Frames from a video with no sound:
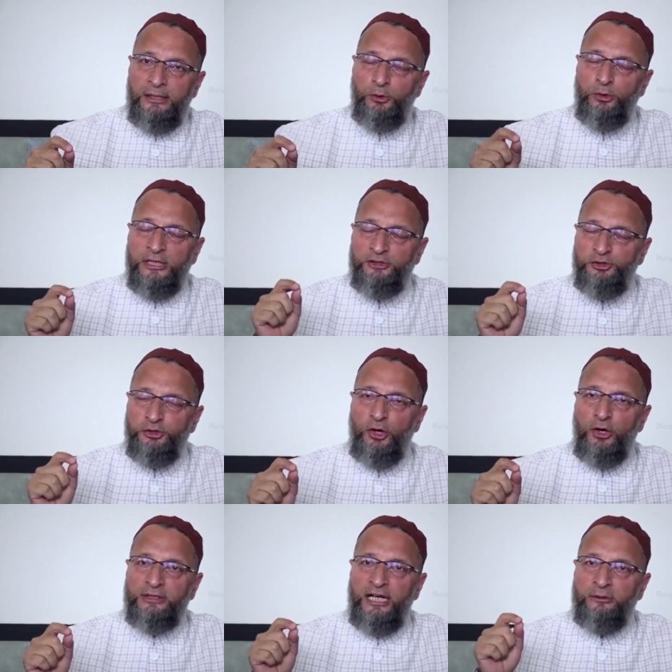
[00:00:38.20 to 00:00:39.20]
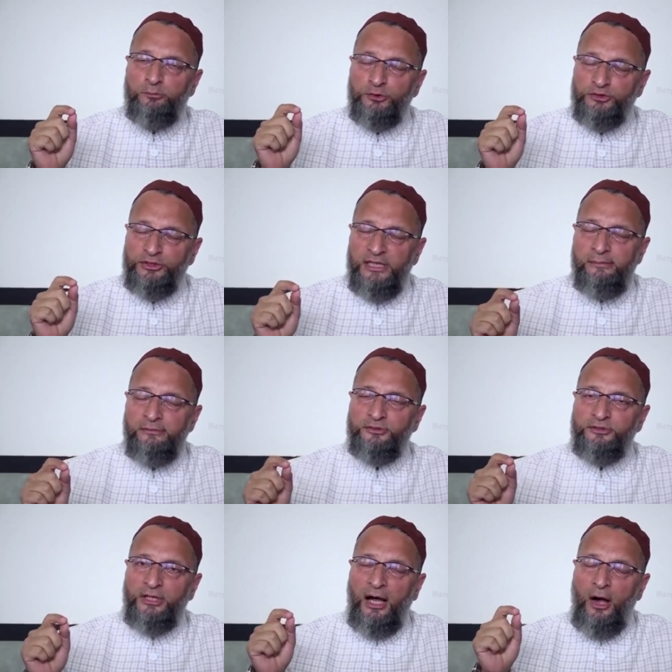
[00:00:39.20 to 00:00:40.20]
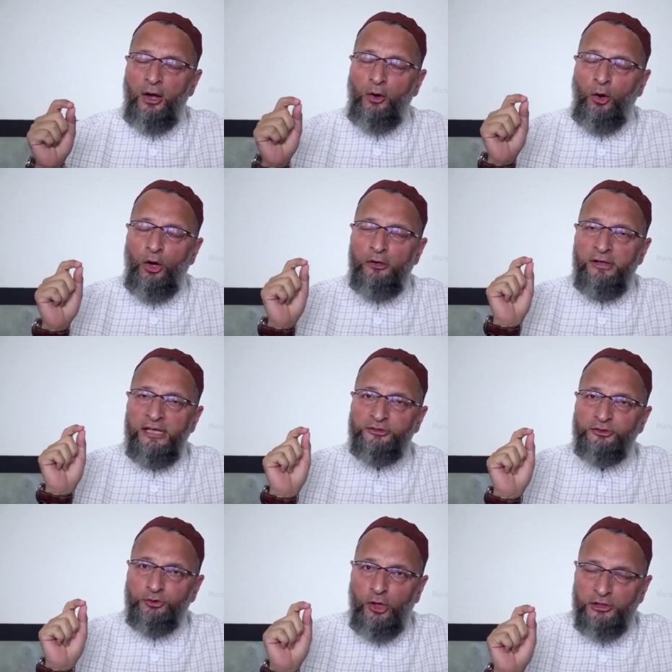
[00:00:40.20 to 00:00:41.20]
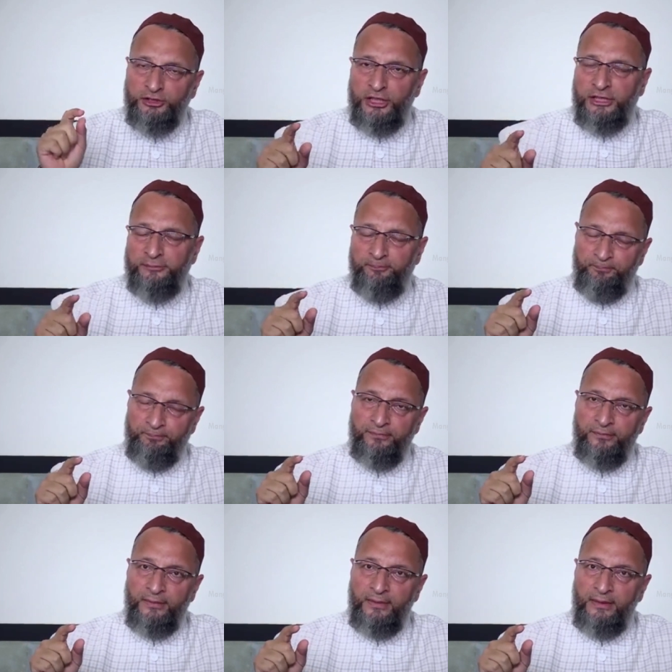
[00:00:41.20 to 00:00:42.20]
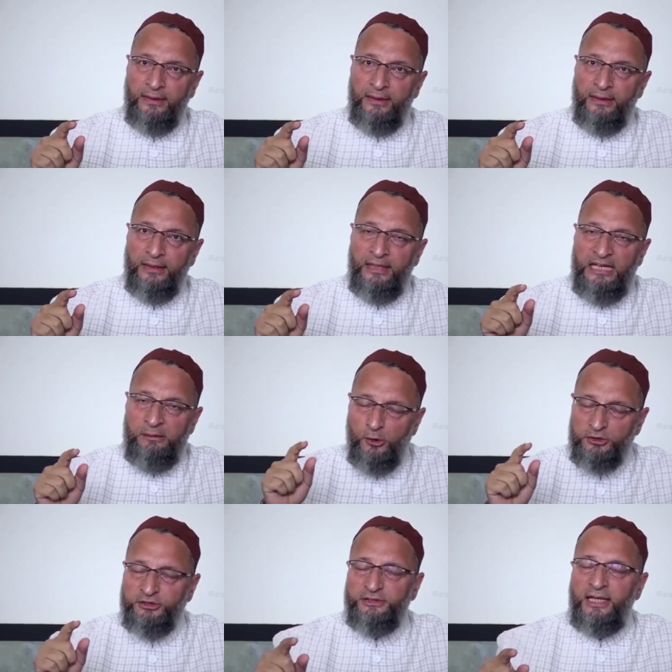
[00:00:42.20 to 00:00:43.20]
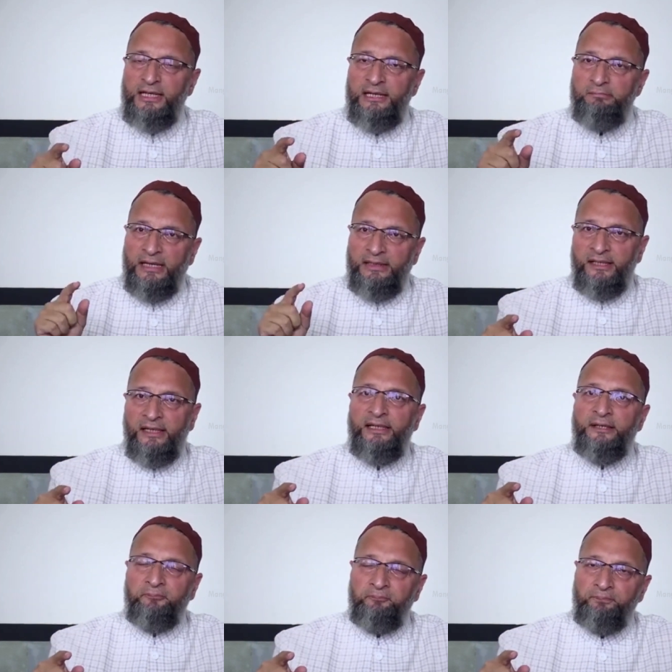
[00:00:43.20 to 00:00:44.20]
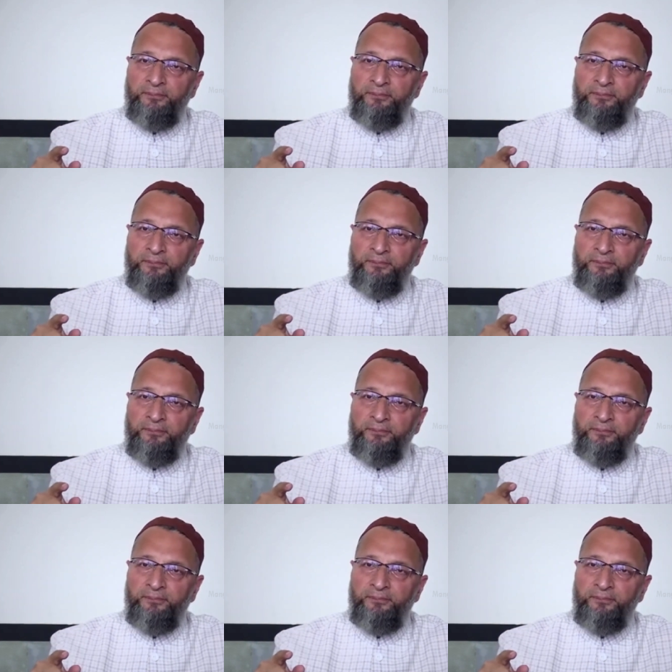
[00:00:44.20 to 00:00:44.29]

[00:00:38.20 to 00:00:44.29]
to ensure that Muslims are always tortured emotionally, mentally,